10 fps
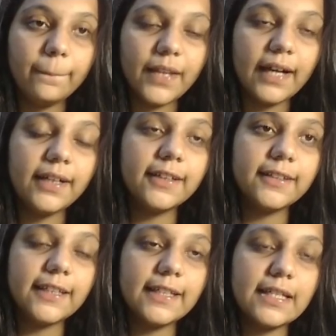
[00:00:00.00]
that
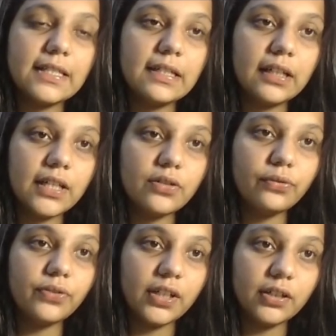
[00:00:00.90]
there is a release
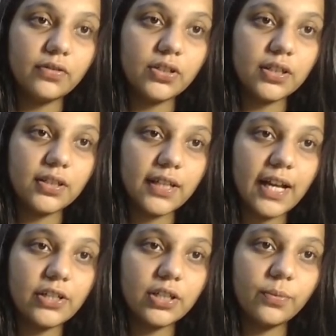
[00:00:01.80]
of heat, which is
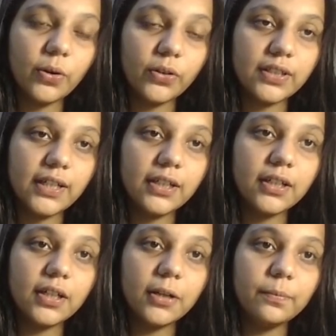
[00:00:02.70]
calcium oxide
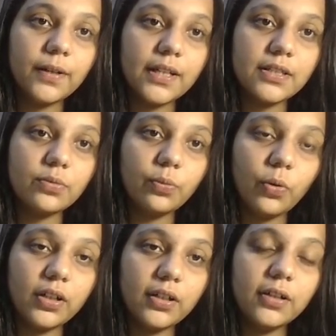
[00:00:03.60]
plus
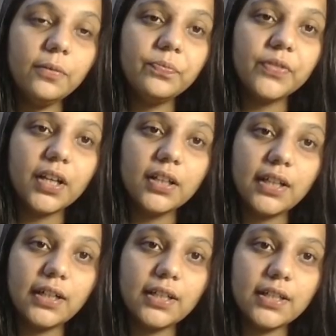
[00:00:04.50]
water,
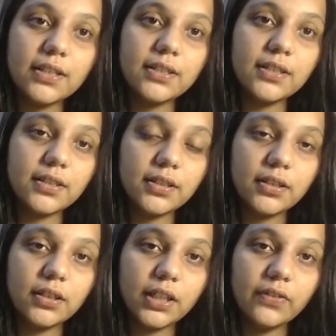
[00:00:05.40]
that is
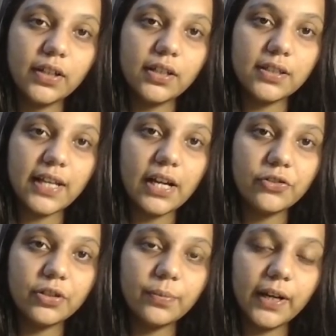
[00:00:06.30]
giving us
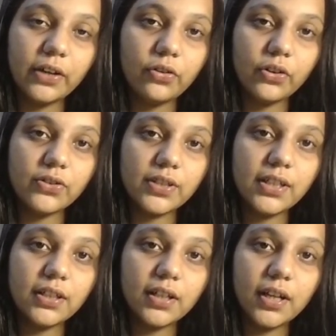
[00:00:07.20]
calcium
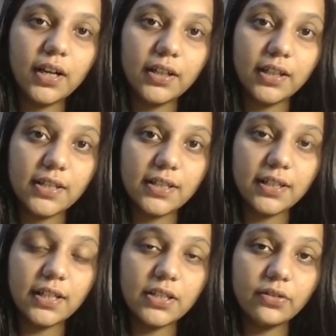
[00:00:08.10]
hydroxide, and there is a
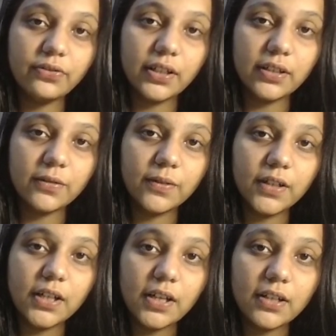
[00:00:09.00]
release of heat.
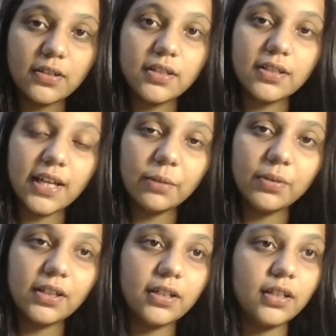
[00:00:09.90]
So this can
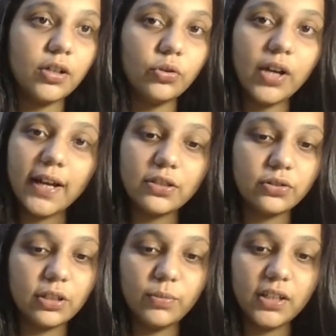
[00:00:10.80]
be written into
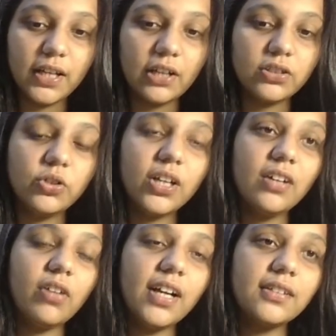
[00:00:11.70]
exothermic reaction. You
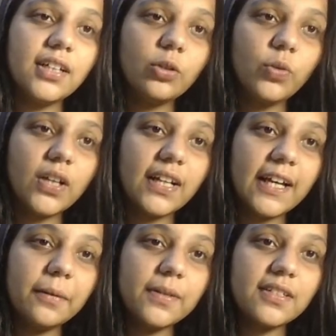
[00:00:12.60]
can write that quick
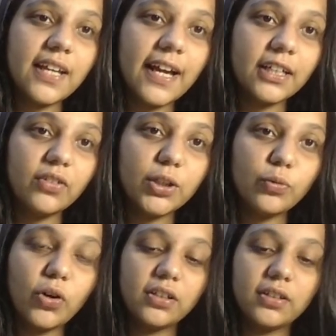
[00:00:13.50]
lime is reacting with
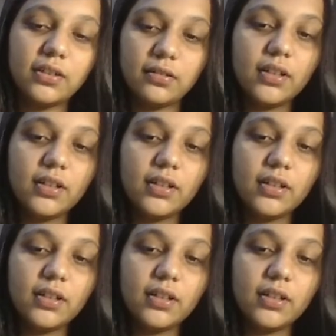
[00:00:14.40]
water